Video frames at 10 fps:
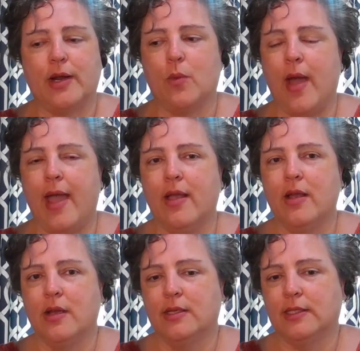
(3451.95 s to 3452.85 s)
right away
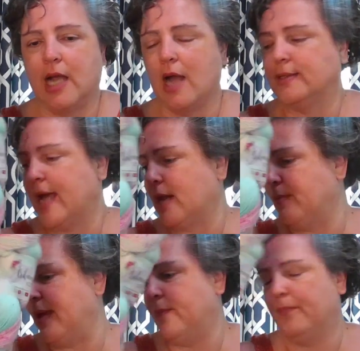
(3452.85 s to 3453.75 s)
to contact
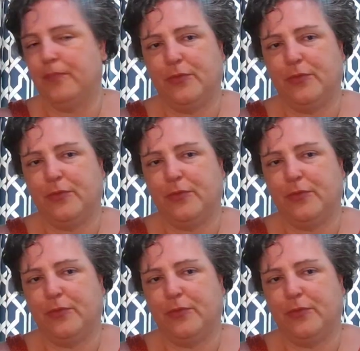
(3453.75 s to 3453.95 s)
me.